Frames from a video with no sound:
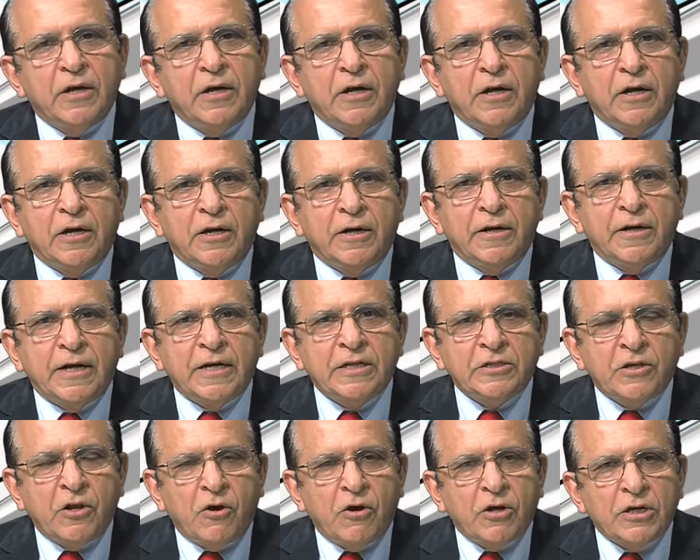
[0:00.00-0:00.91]

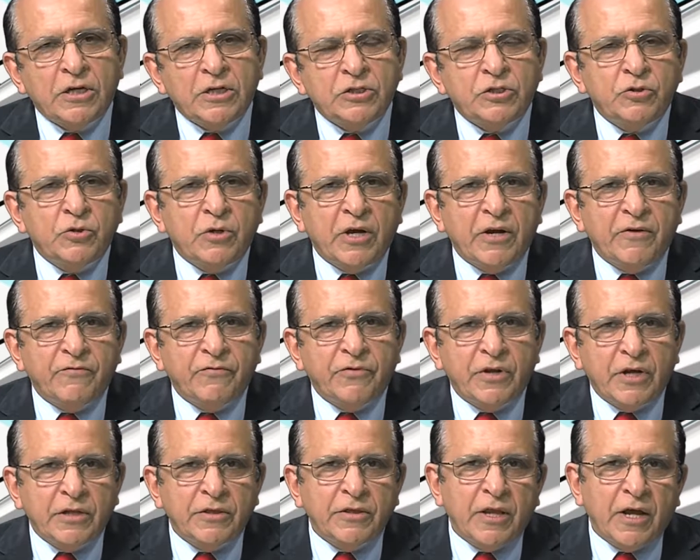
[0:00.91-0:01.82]
As long as you have
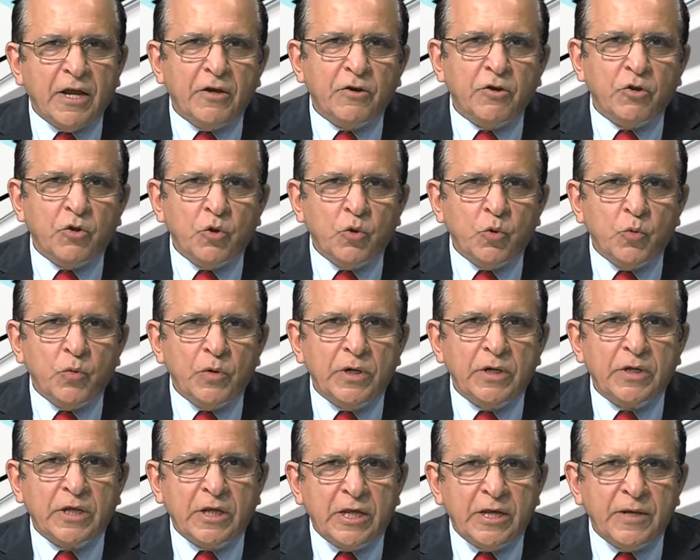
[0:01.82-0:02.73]
done that, you
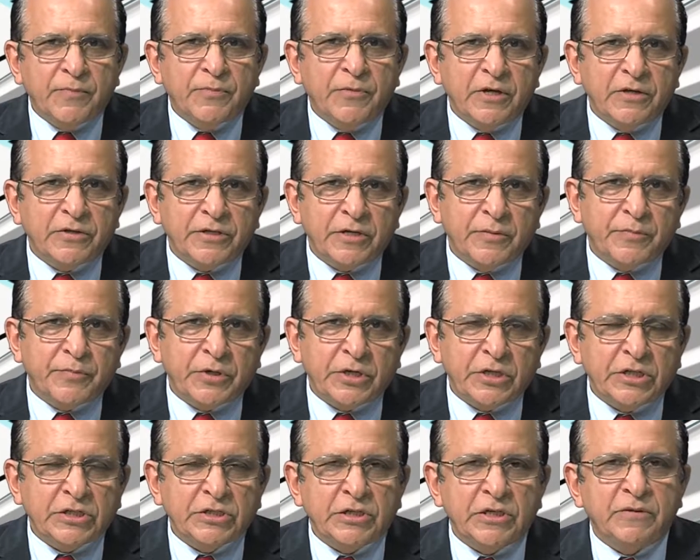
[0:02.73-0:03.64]
will keep the
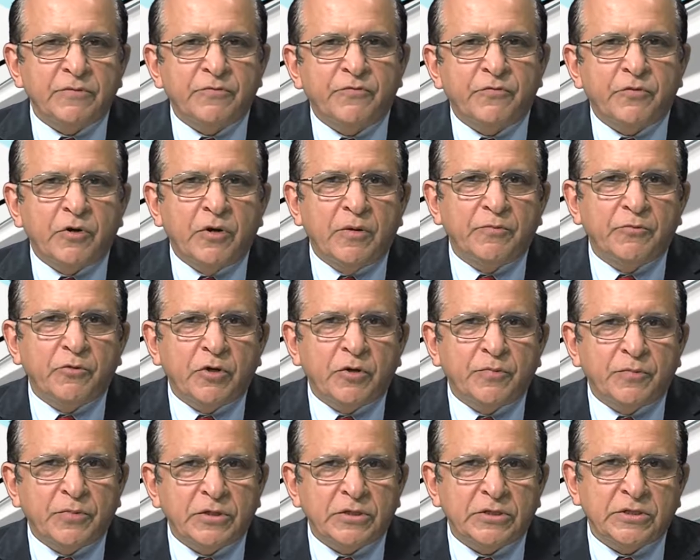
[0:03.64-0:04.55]
separation from your
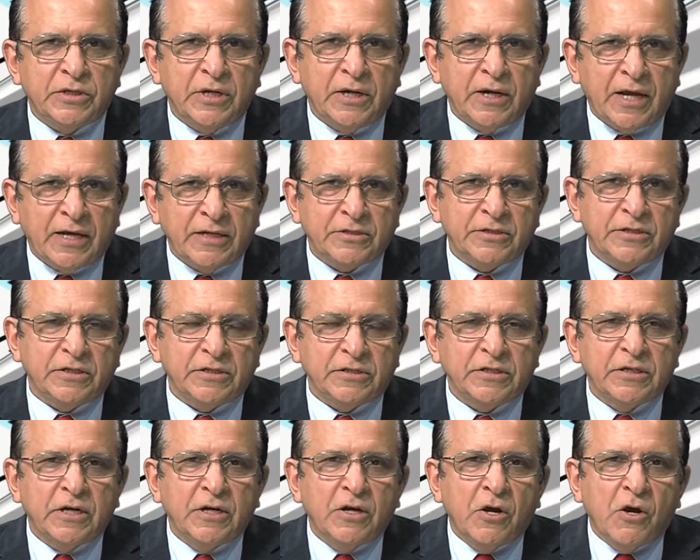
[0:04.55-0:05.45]
personal assets.